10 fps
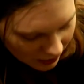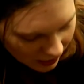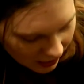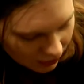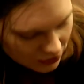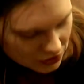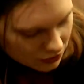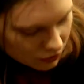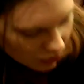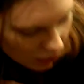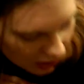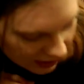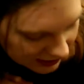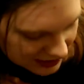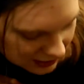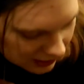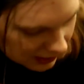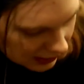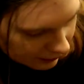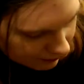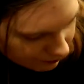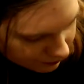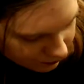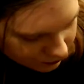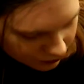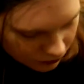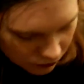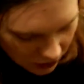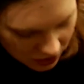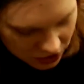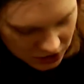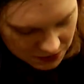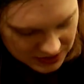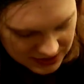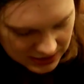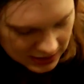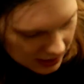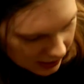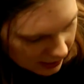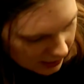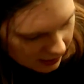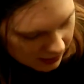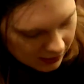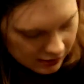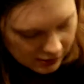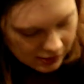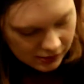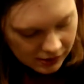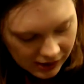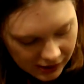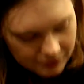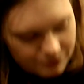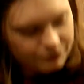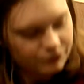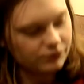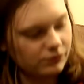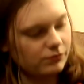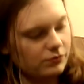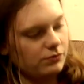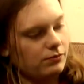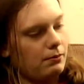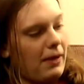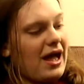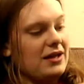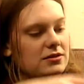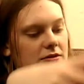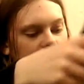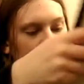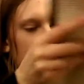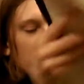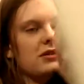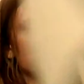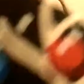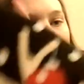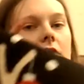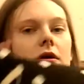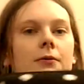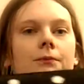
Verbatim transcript: I also got a little Christmassy um, mat to go at the door.